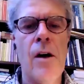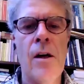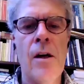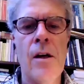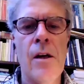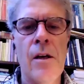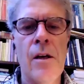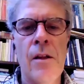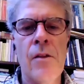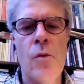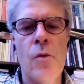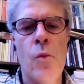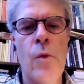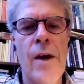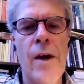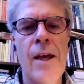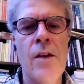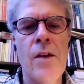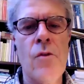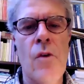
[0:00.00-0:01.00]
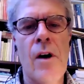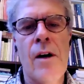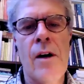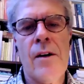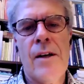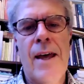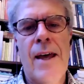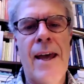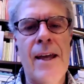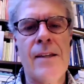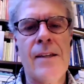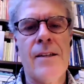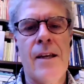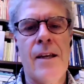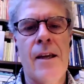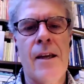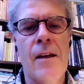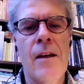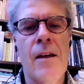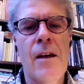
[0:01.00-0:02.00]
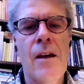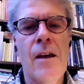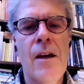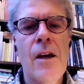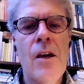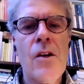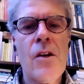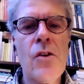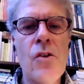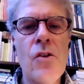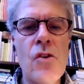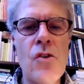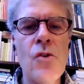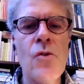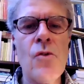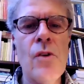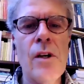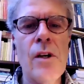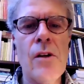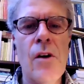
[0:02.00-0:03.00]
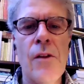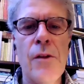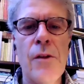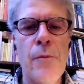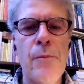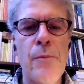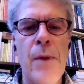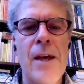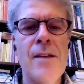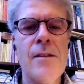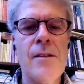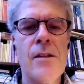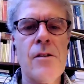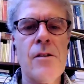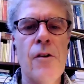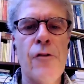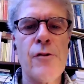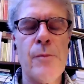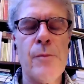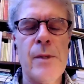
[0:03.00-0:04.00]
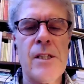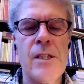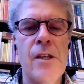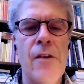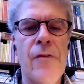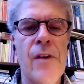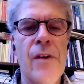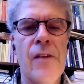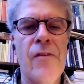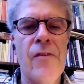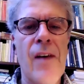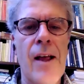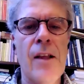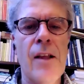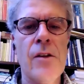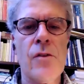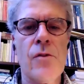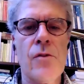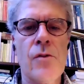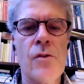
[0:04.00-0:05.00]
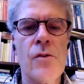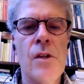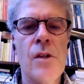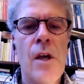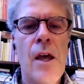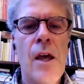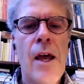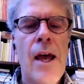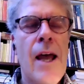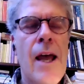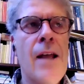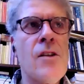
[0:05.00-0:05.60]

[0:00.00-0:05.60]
in the way you are acting? You do it on the basis of specific values. And